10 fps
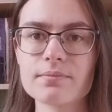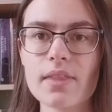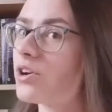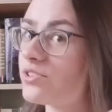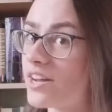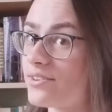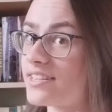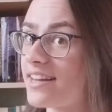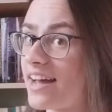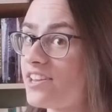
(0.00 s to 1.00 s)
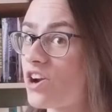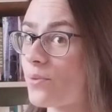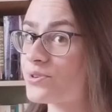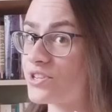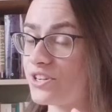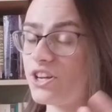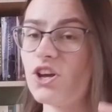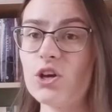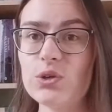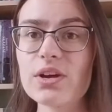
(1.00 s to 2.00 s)
Or there is another option.
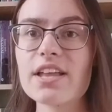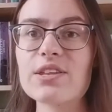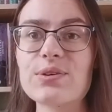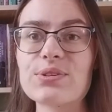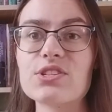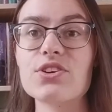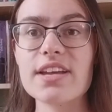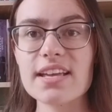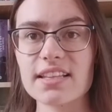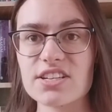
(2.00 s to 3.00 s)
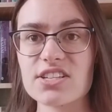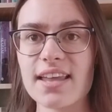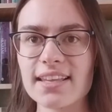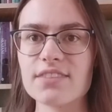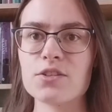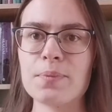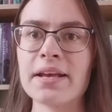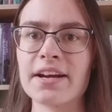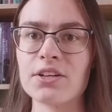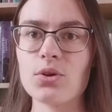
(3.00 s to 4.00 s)
You can use your English native
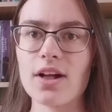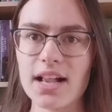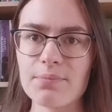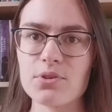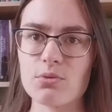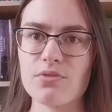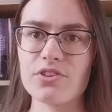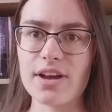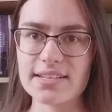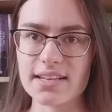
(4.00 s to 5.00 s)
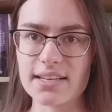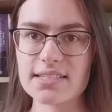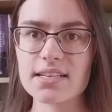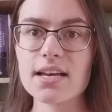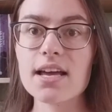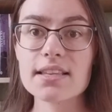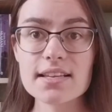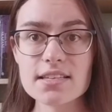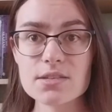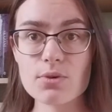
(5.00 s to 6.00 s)
speaker to help you with your essays. This
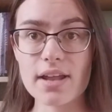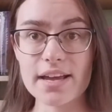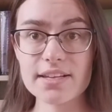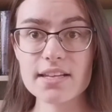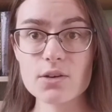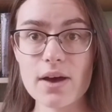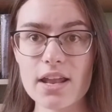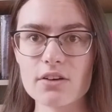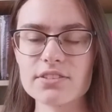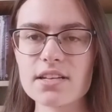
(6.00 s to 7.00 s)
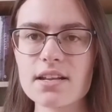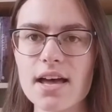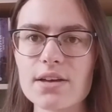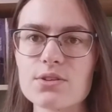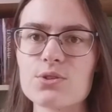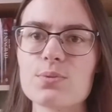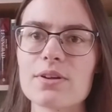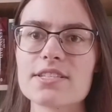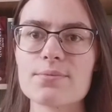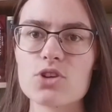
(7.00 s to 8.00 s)
is what I did quite often. I used to buy
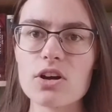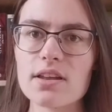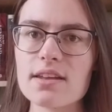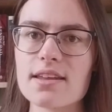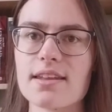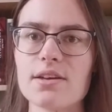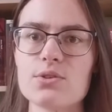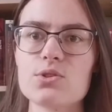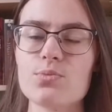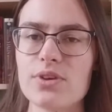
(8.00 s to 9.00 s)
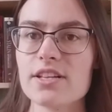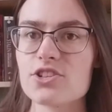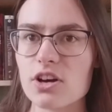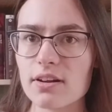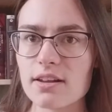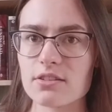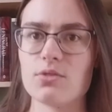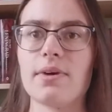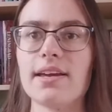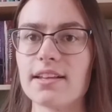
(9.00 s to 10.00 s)
some chocolate and I used to bring the chocolate to
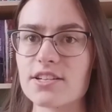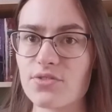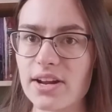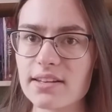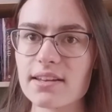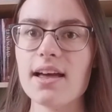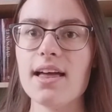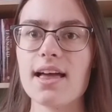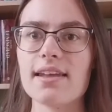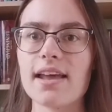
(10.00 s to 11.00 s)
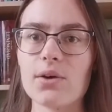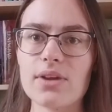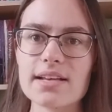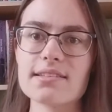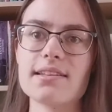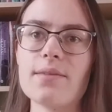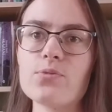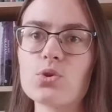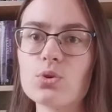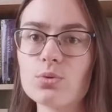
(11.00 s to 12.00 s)
my English friend and I would ask them
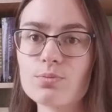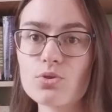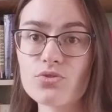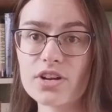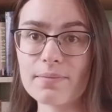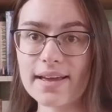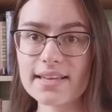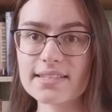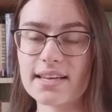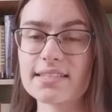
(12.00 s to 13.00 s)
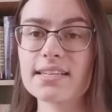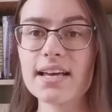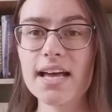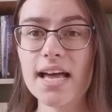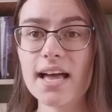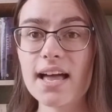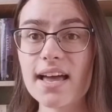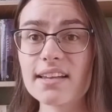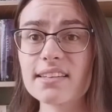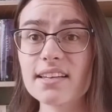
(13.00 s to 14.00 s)
to proofread my essays.
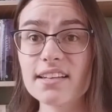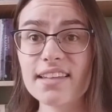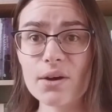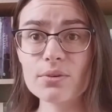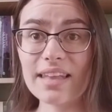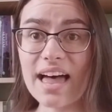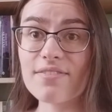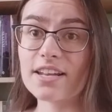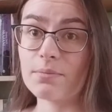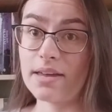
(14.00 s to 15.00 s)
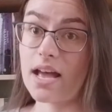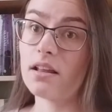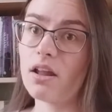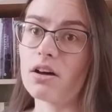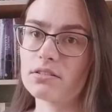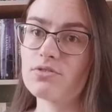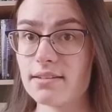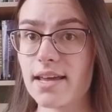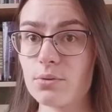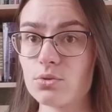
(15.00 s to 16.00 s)
And they would laugh at me a lot.
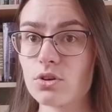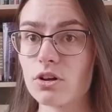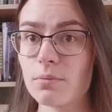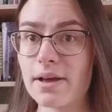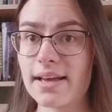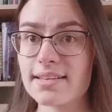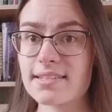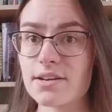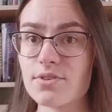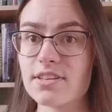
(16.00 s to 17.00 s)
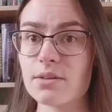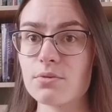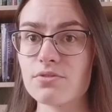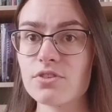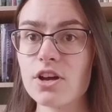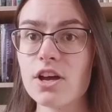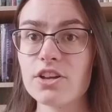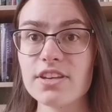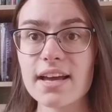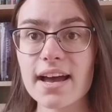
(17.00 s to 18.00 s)
They would call my essay written with
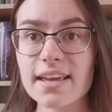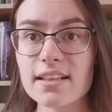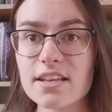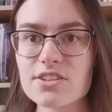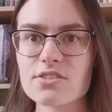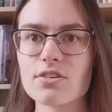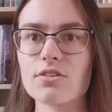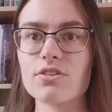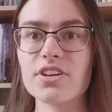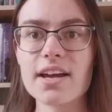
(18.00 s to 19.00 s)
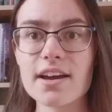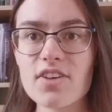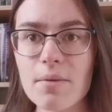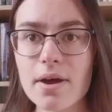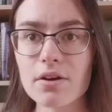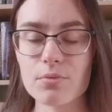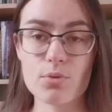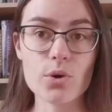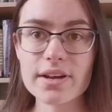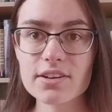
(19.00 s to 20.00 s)
Nika English or Nika grammar or
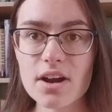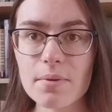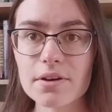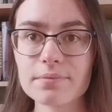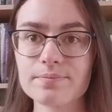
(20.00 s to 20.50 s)
broken grammar.